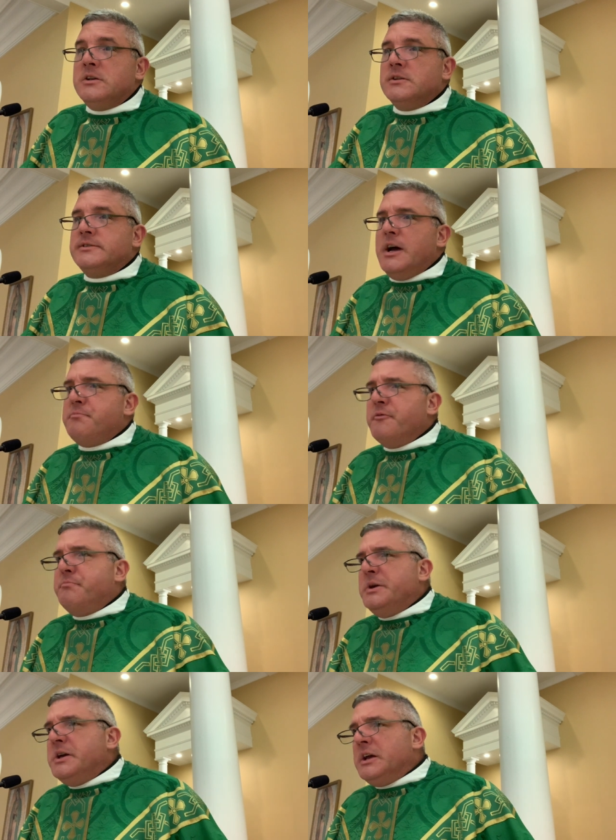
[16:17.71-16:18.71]
The type
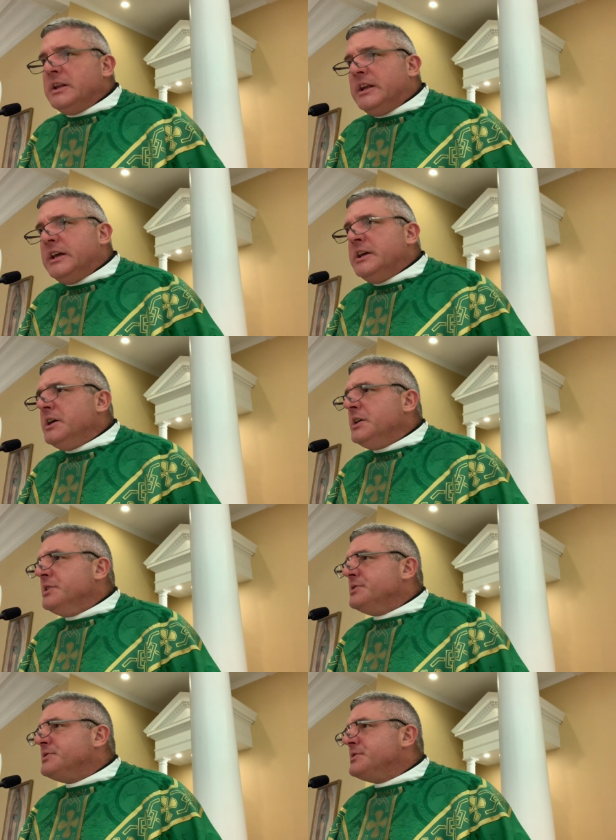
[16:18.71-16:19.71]
of being that he
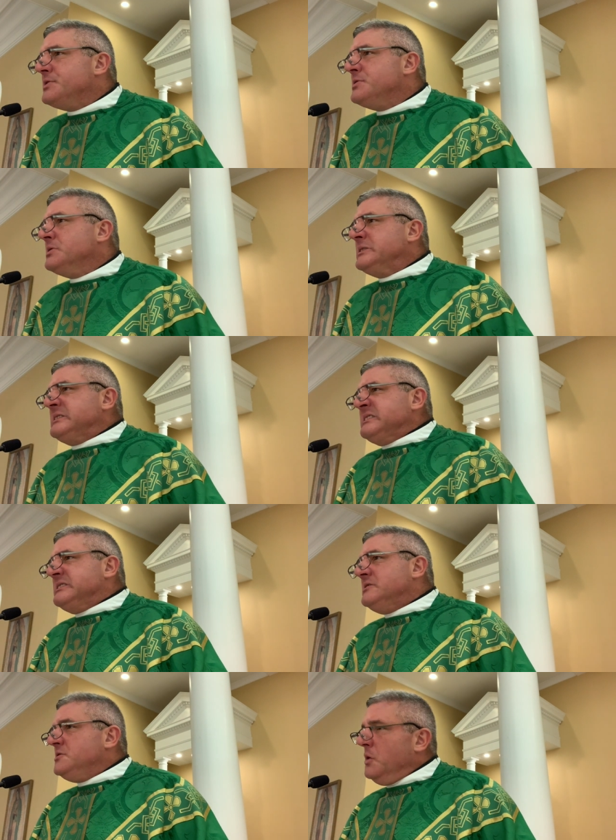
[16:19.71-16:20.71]
is.
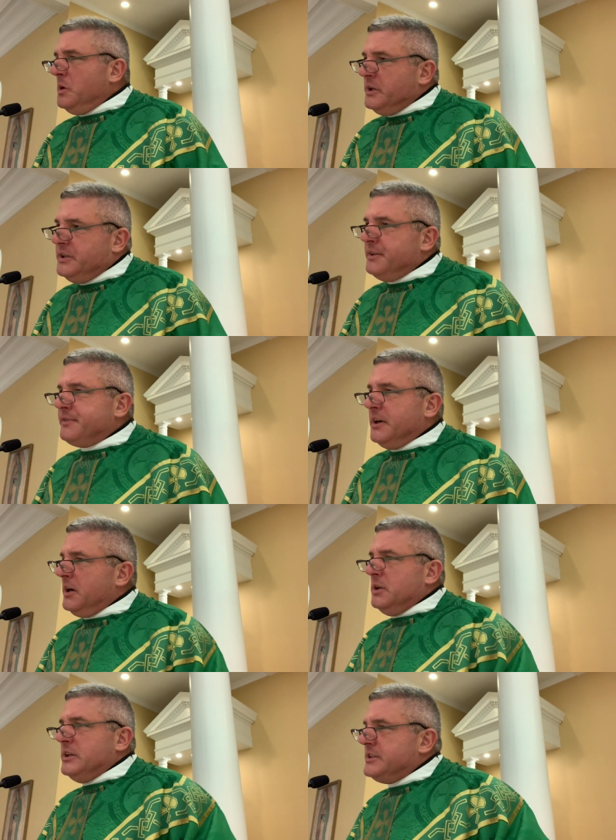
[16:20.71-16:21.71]
Totally different,
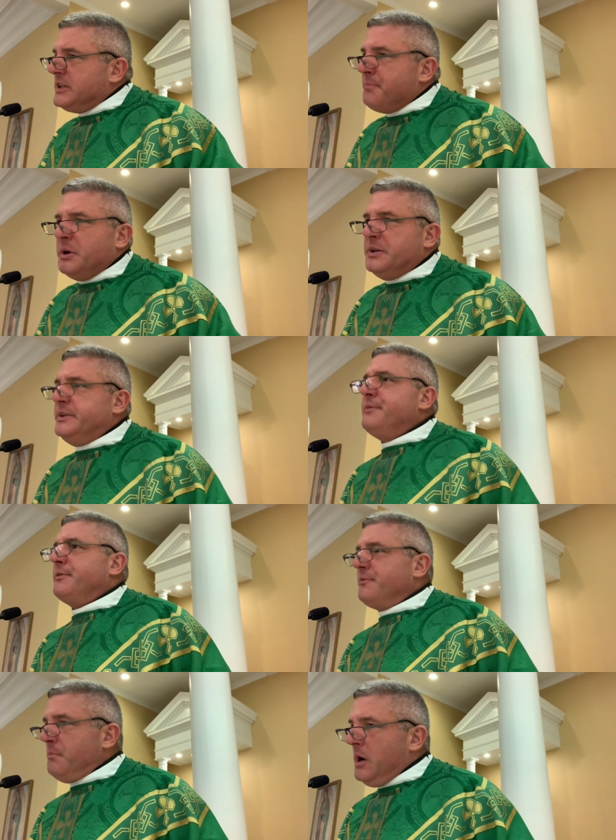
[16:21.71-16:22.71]
utterly separate and
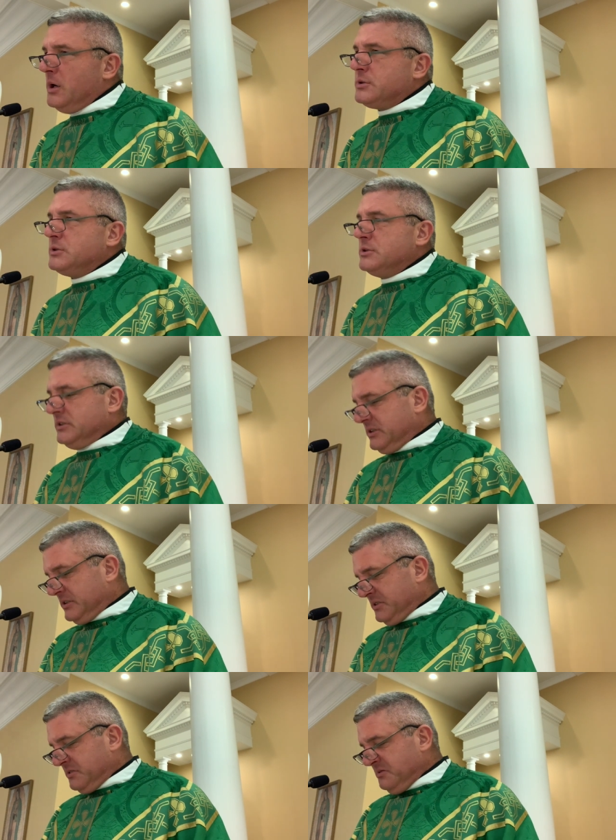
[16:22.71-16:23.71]
different from us.
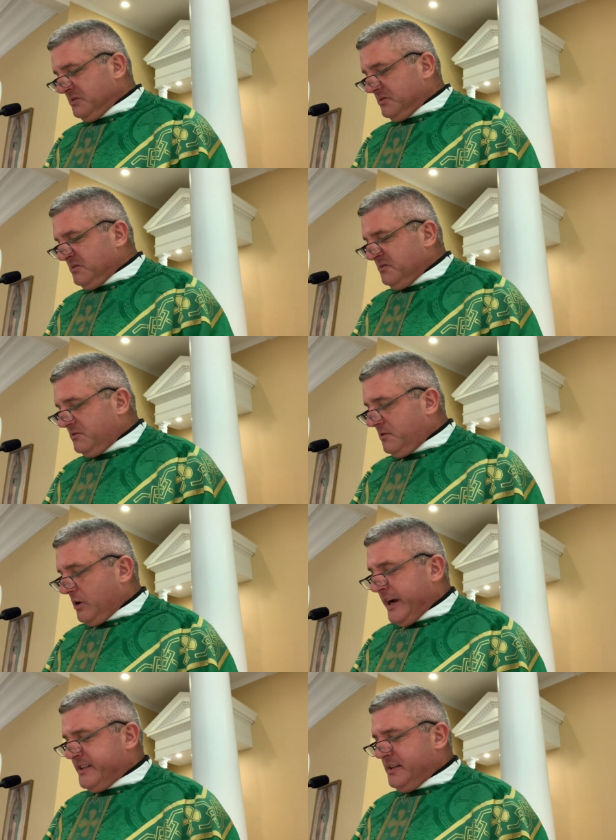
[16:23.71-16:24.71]

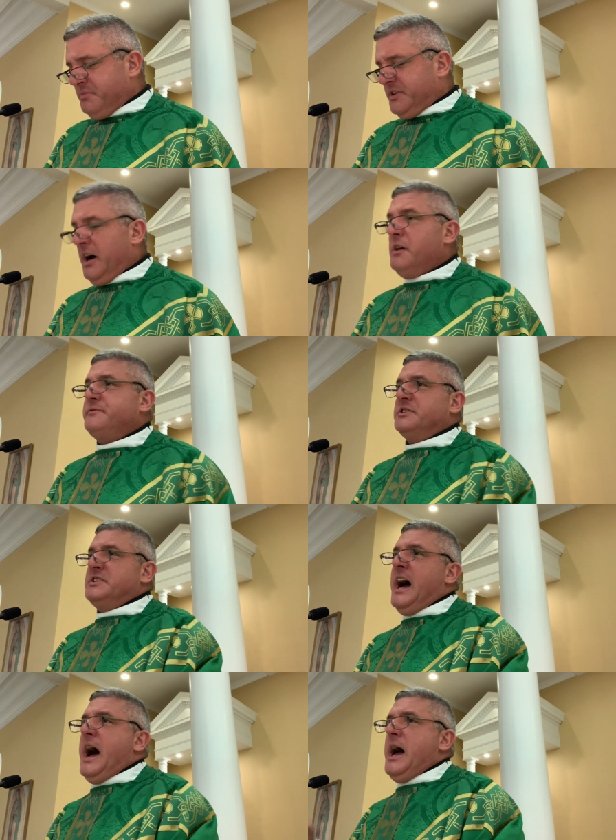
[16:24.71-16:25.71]
Christ himself does
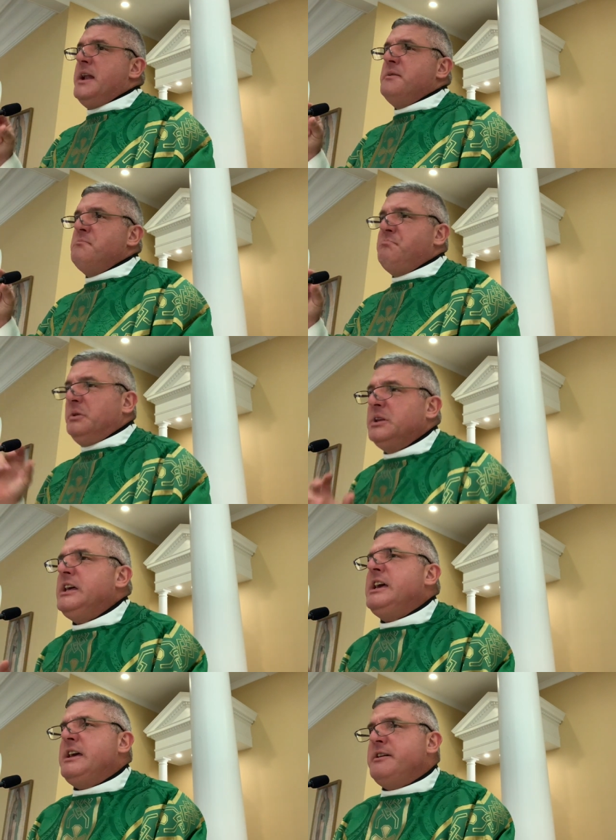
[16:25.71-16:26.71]
not
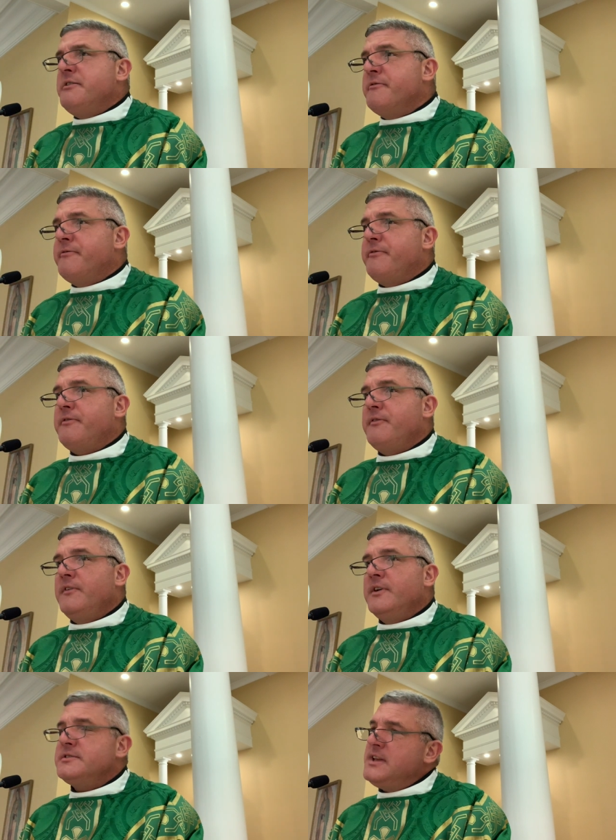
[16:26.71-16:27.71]
believe.
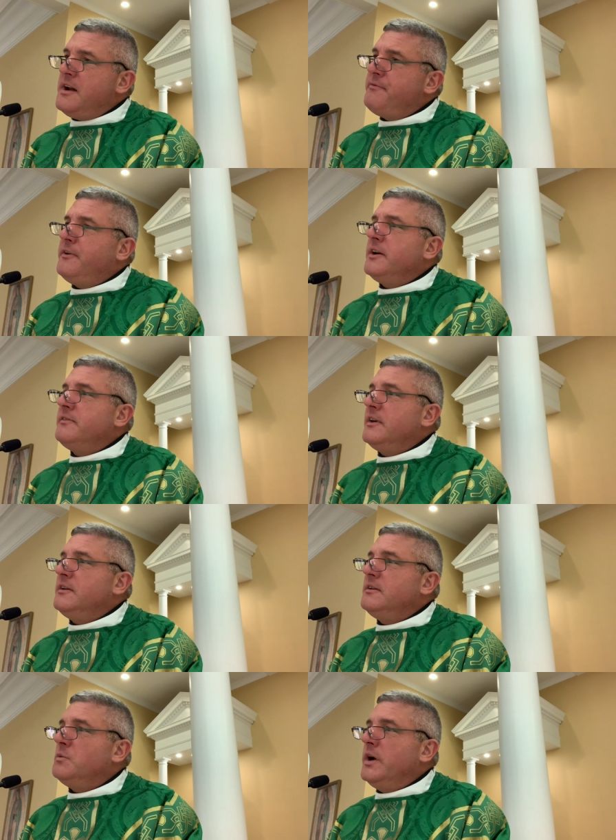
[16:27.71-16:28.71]
Isn't that a funny
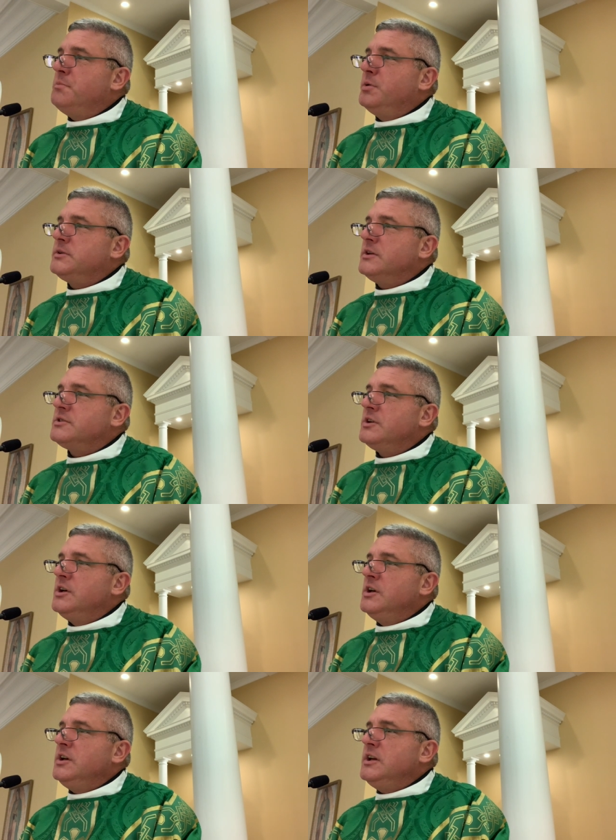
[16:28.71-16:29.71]
thing, way to put this?
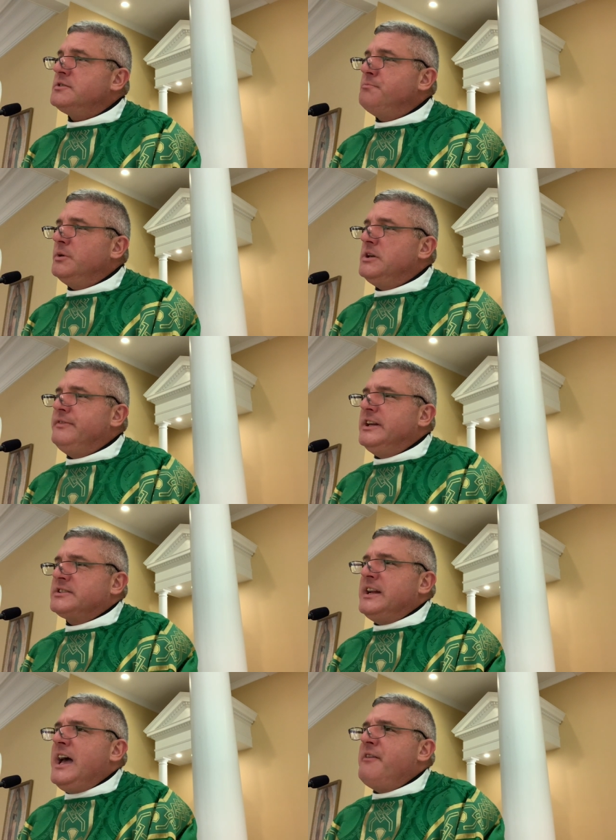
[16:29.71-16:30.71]
He doesn't believe. He
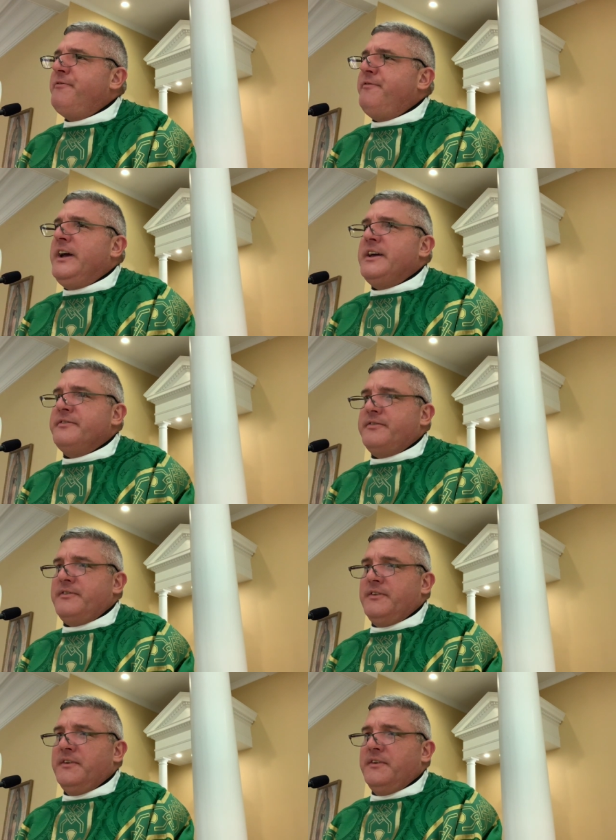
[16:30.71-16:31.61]
doesn't have faith.